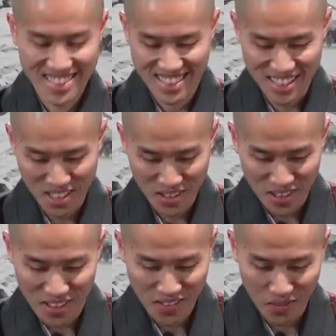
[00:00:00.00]
But
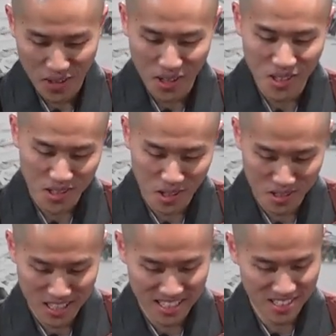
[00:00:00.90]
I'll
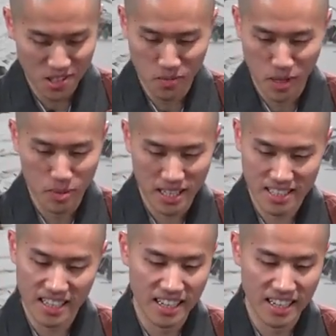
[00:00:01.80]
certainly do my best.